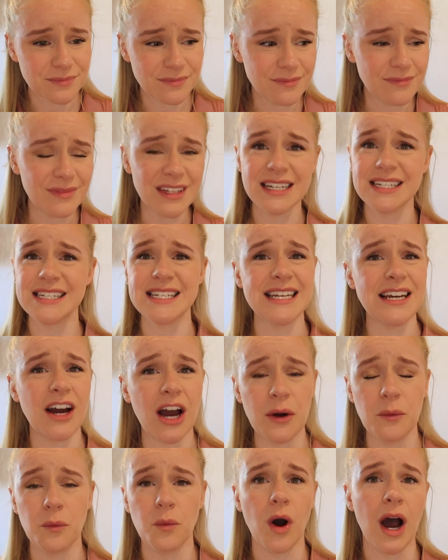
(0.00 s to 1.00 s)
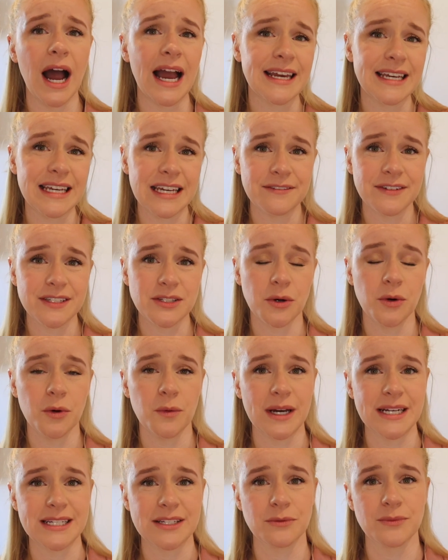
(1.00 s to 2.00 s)
DIY gifts are
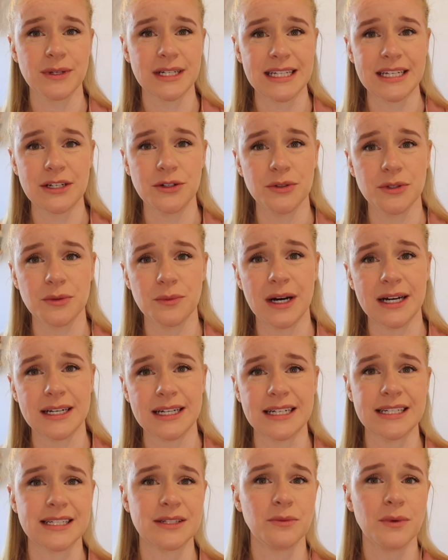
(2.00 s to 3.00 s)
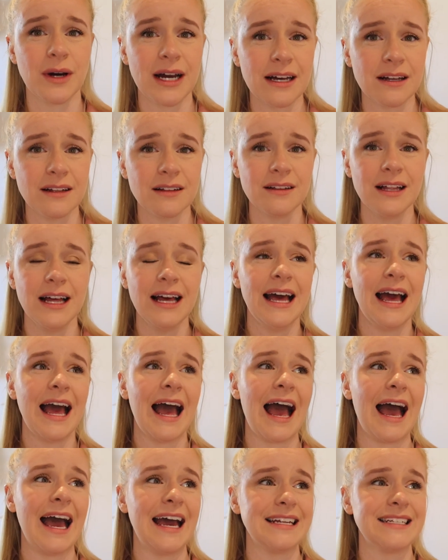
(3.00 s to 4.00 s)
always a really good one as well.
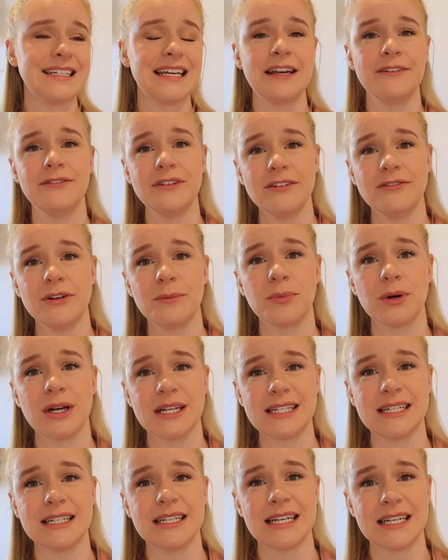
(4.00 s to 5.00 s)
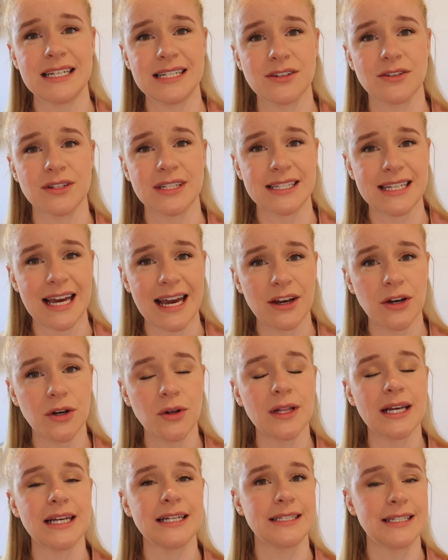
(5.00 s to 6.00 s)
And even if a present is on
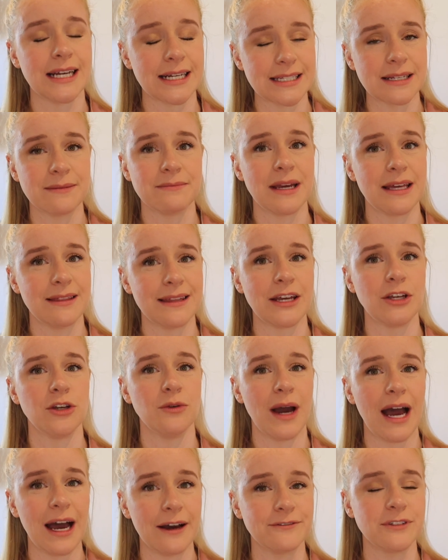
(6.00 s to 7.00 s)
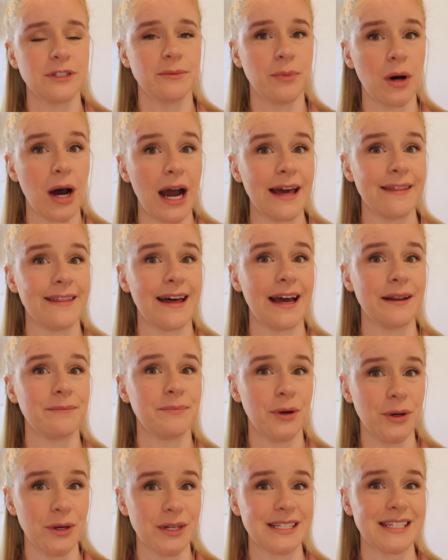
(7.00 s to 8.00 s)
sale, it doesn't mean that you have to buy that
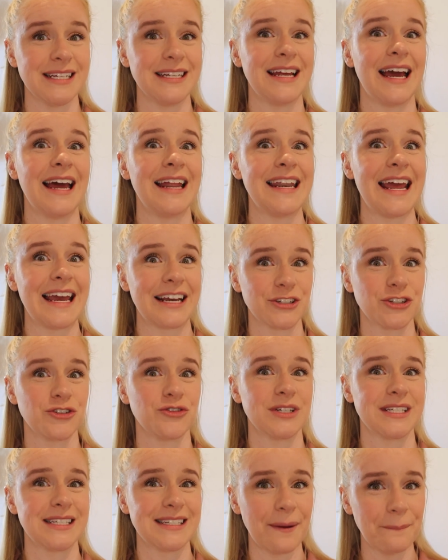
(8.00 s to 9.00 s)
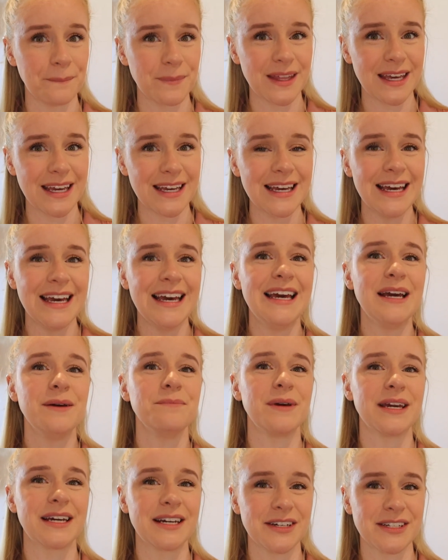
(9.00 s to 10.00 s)
person an extra something.
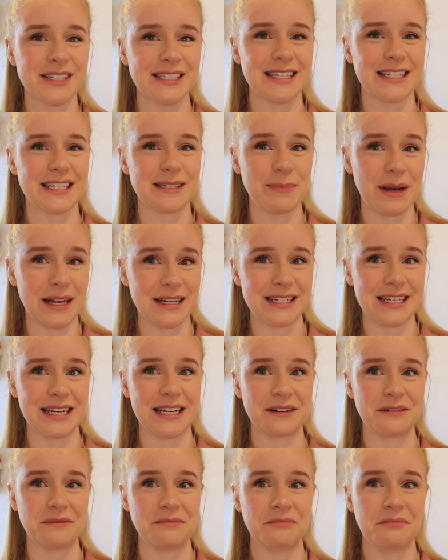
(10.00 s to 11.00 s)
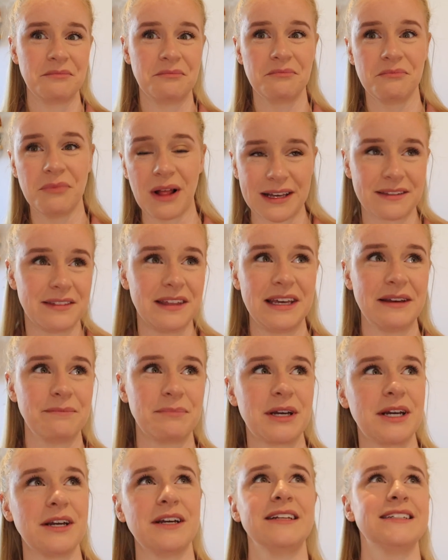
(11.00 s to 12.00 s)
because the spending,
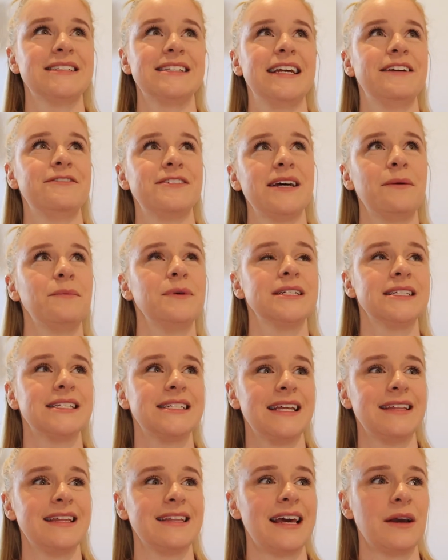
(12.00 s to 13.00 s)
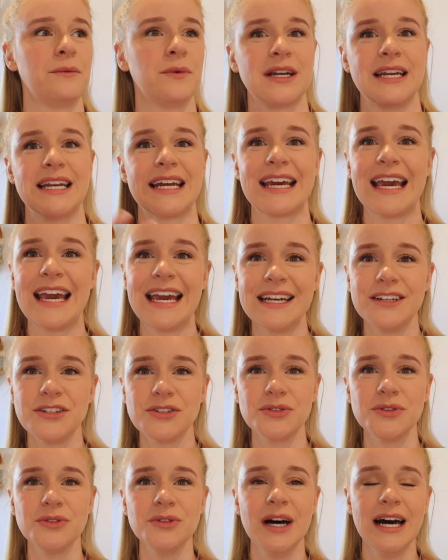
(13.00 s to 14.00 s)
because if someone said that they wanted a
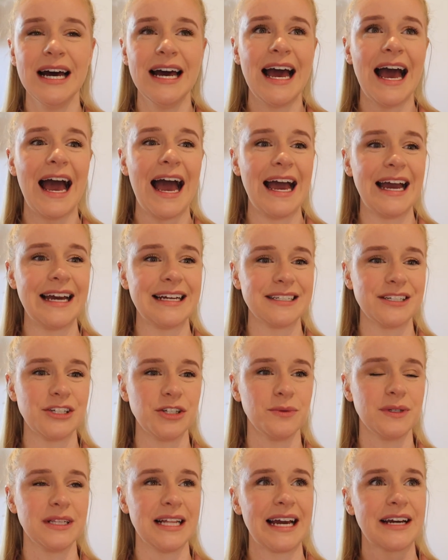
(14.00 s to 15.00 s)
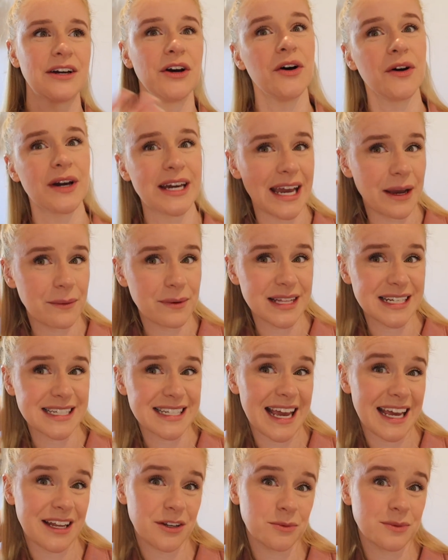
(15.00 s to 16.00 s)
candle and you were like, oh, okay, well this
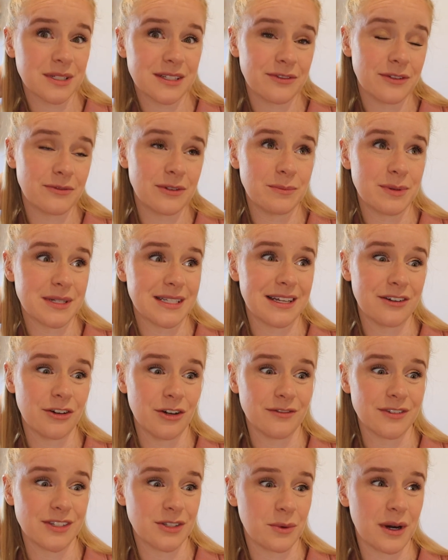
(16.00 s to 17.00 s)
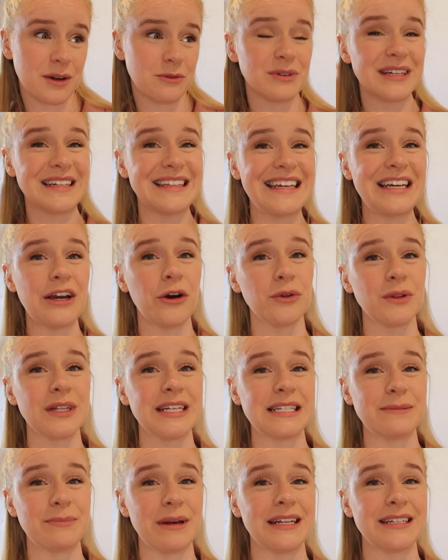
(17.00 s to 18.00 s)
candle was 50% off, so I really
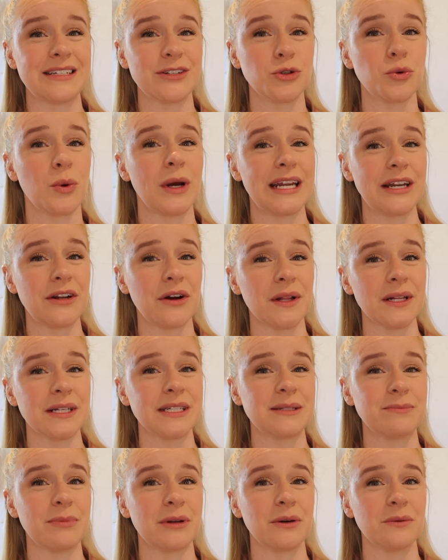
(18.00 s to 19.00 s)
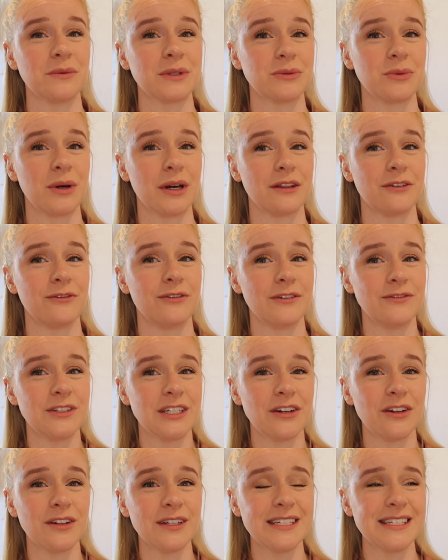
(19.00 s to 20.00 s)
only spent $20, but it was worth
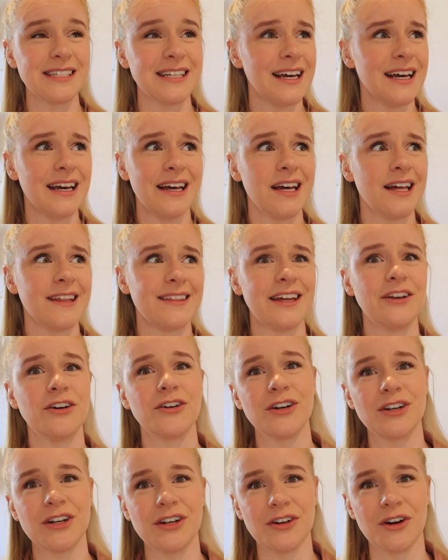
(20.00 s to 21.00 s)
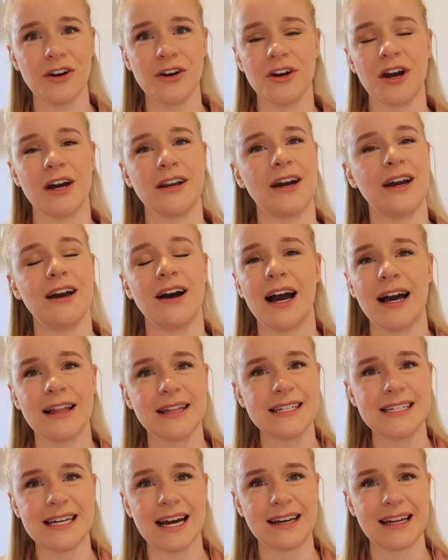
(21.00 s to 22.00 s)
$50, they're not gonna know, and I
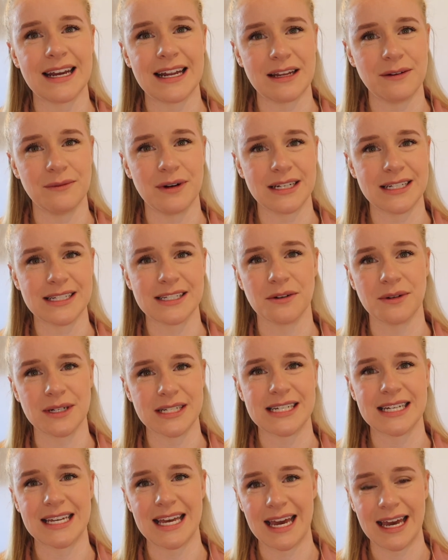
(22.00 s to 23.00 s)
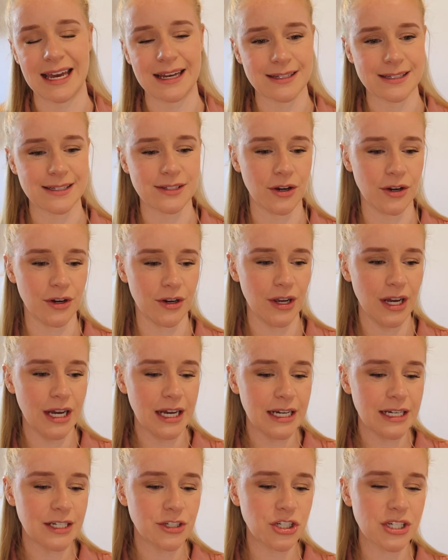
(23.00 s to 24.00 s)
highly doubt anyone is going to care. So
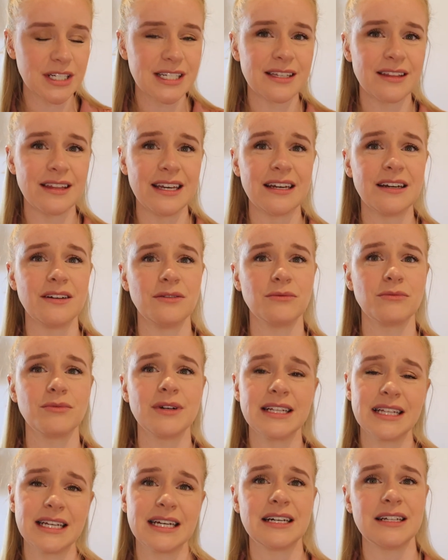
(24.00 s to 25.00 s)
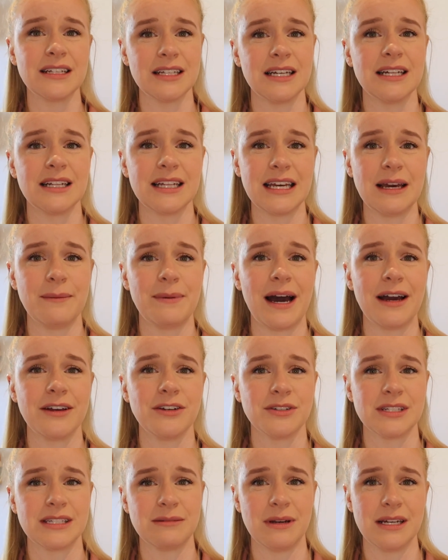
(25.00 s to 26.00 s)
just think really clearly about
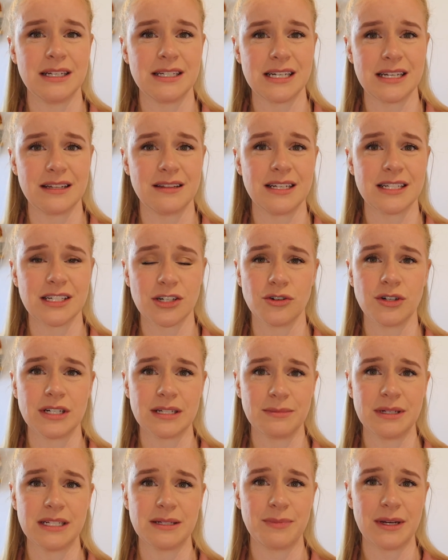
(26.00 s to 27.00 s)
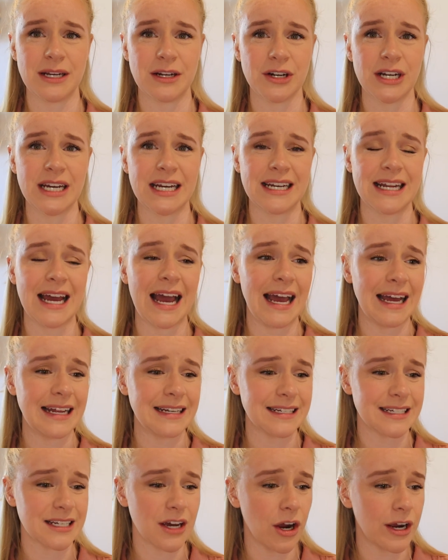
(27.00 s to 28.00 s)
your spending this Christmas period,
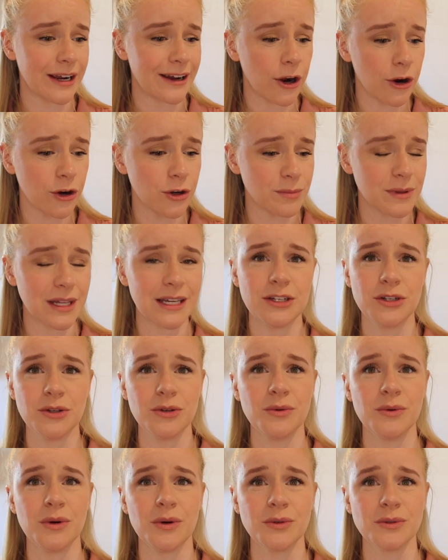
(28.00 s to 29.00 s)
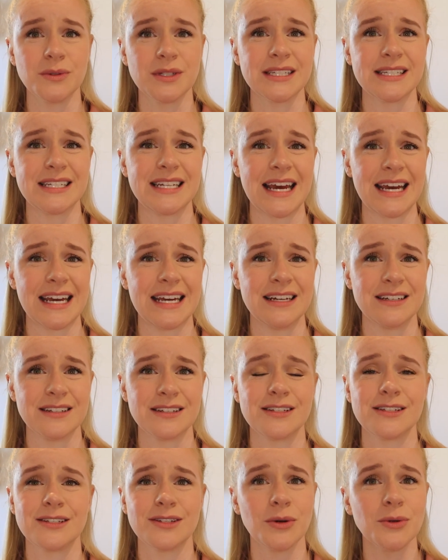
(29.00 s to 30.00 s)
and I hope that you all stay
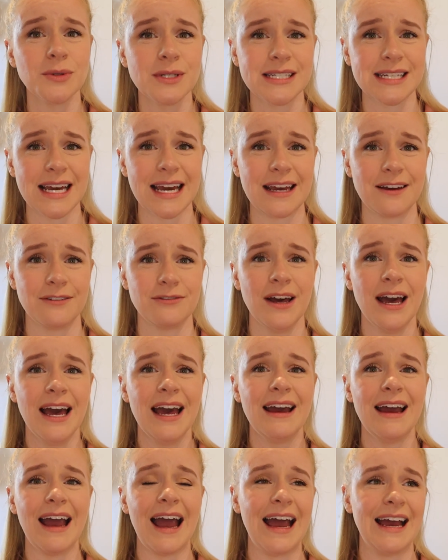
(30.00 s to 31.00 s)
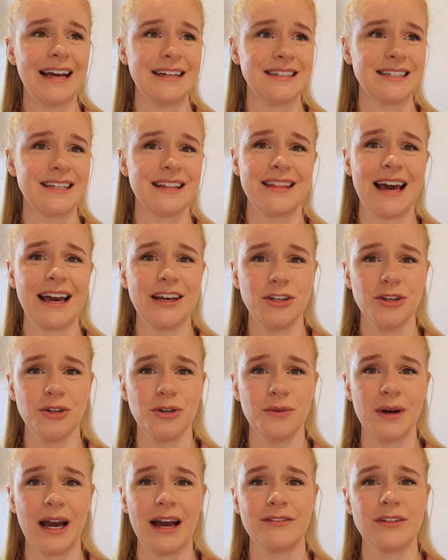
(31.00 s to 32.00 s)
so safe and that
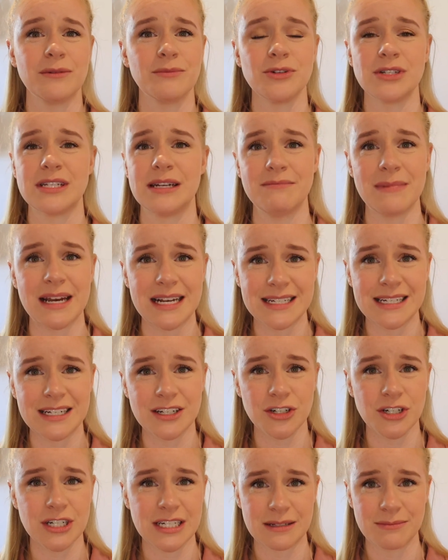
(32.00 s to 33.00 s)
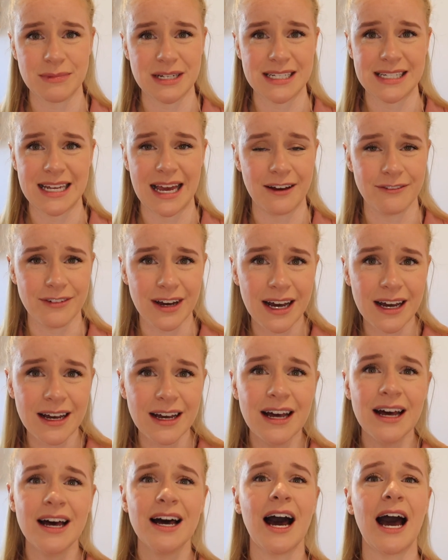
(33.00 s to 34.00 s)
you have the most amazing Christmas ever.
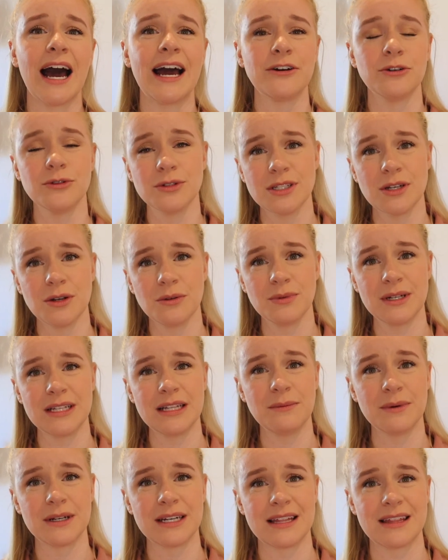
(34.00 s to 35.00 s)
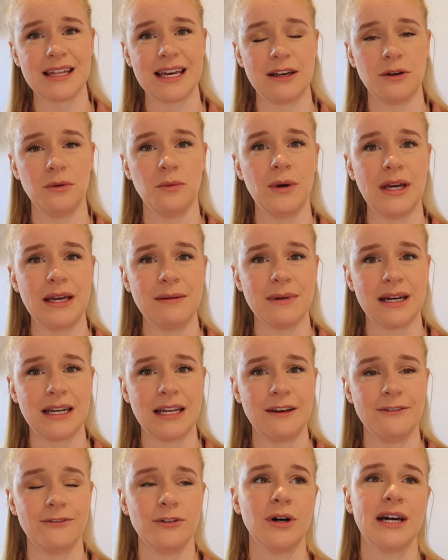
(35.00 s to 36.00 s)
I also really want to thank
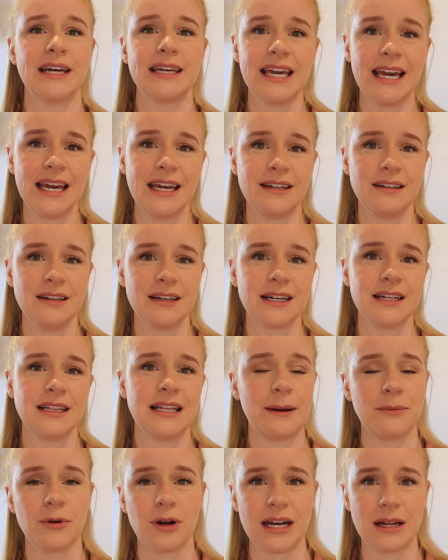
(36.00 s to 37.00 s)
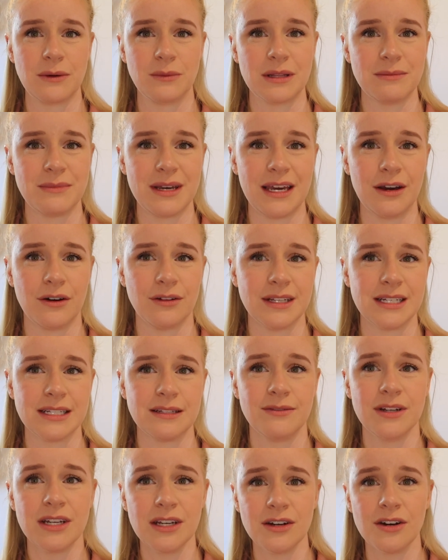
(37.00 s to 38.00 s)
WeMoney for again collaborating with me on this
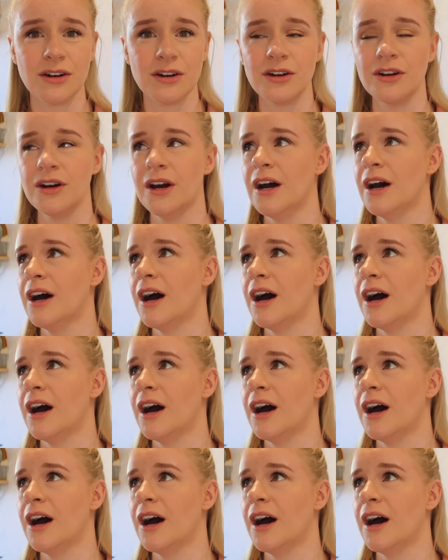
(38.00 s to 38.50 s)
video.